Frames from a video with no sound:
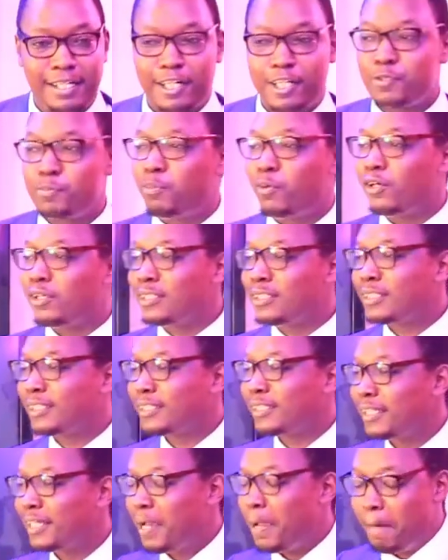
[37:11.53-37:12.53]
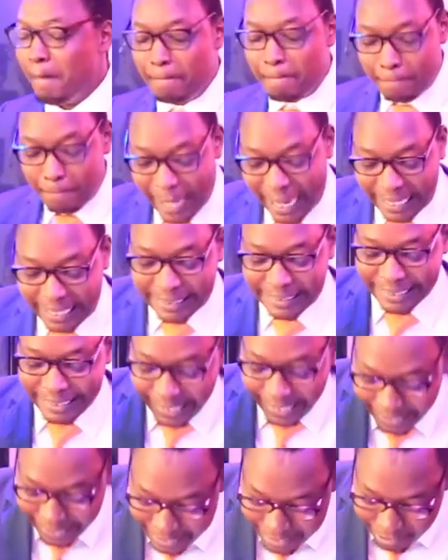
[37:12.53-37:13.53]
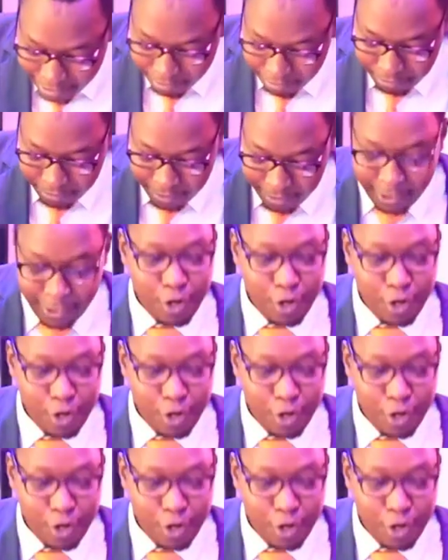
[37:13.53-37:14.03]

the response, might live